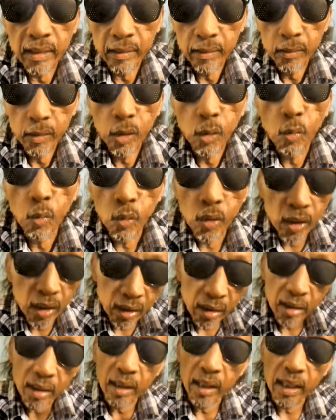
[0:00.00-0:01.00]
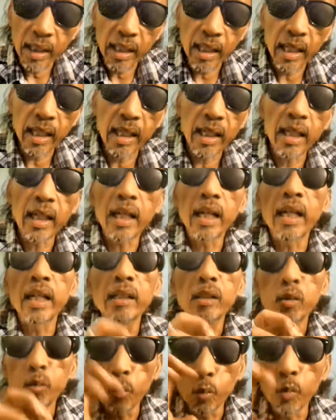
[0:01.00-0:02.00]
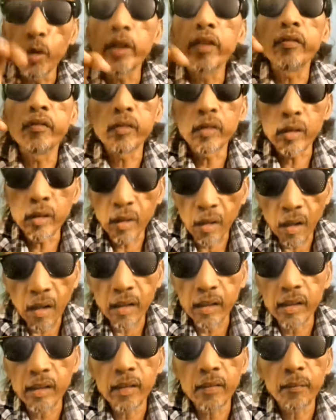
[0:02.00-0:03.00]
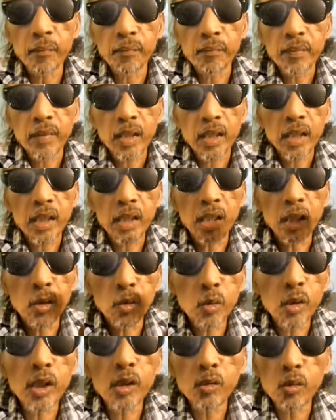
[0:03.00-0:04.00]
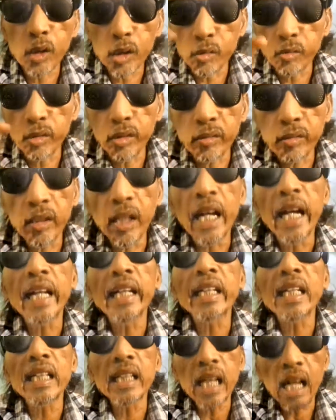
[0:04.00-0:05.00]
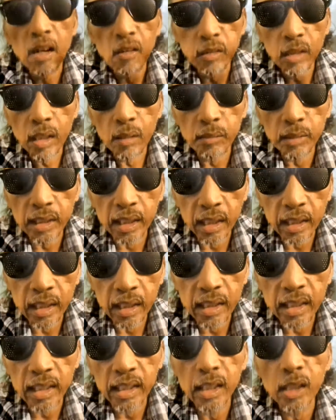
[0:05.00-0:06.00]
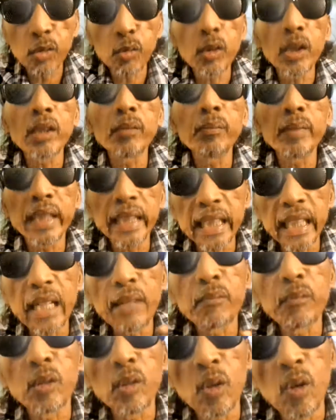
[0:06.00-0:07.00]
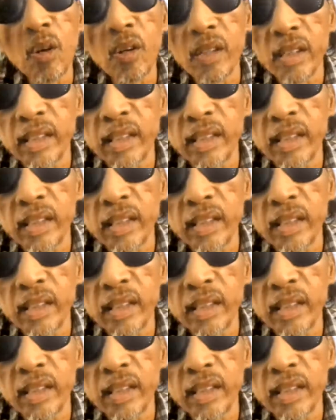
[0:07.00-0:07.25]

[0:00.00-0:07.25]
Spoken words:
The Word and with God. The Word was with God. And then how come suddenly the Word become God?